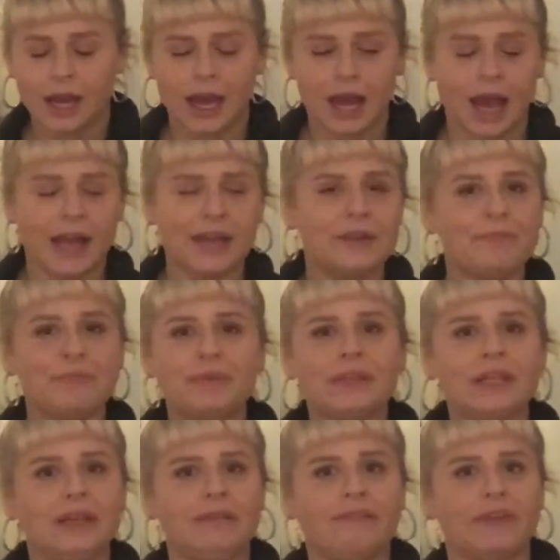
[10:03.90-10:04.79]
I didn't
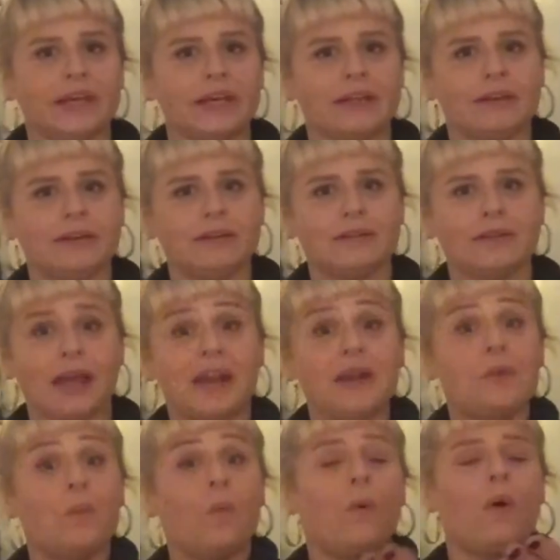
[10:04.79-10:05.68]
believe it. I
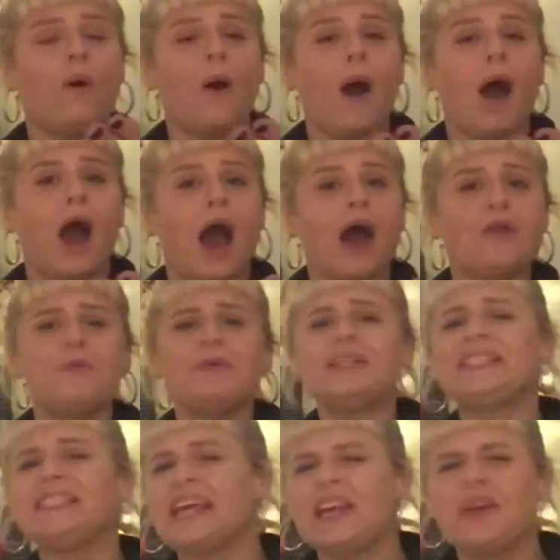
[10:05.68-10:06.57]
don't want
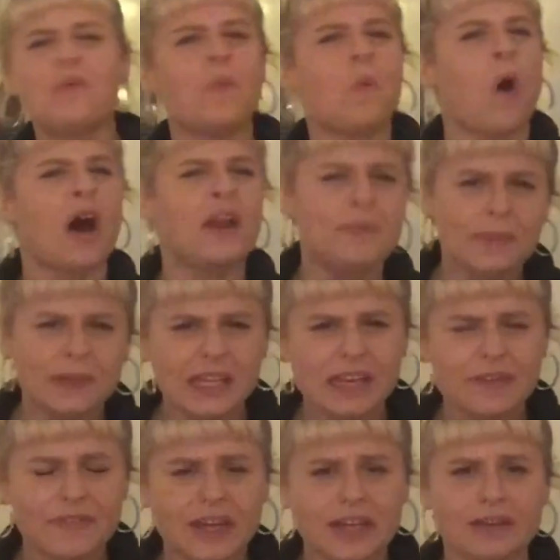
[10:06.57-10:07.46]
to say I didn't want to
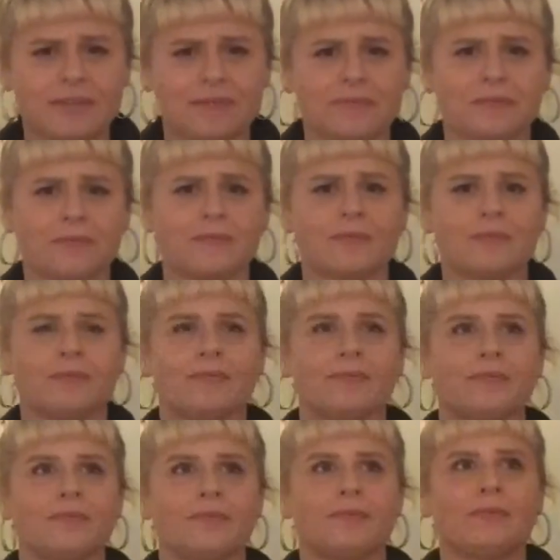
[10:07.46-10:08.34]
believe it.
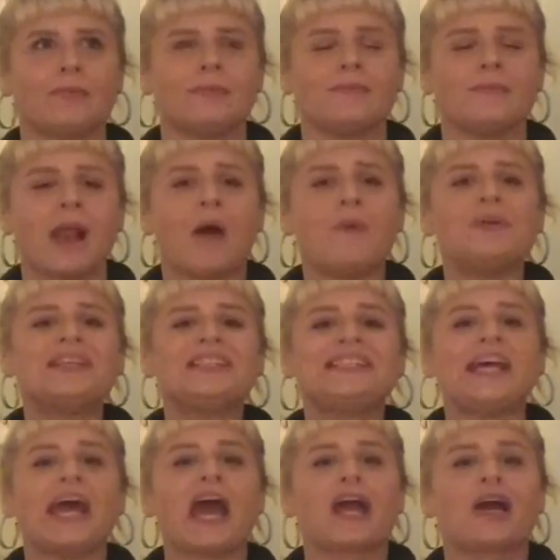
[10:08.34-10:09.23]
I want to
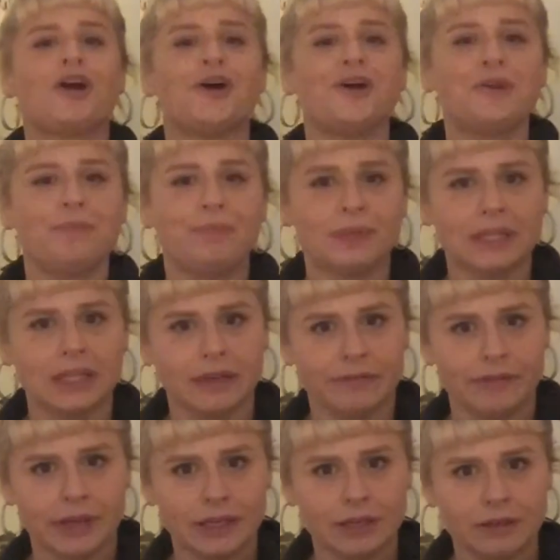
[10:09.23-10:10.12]
say I couldn't
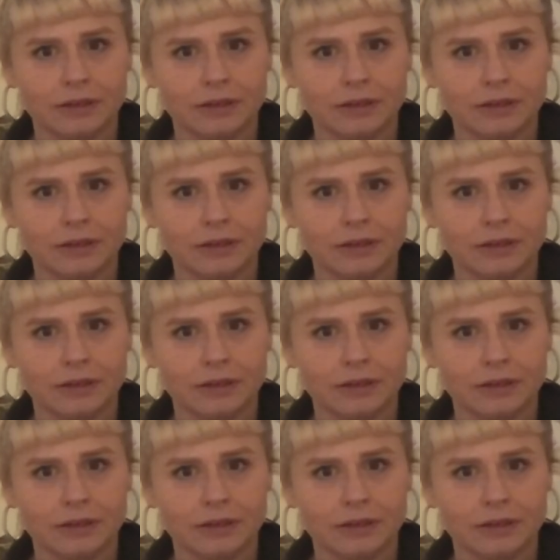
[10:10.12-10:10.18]
believe it.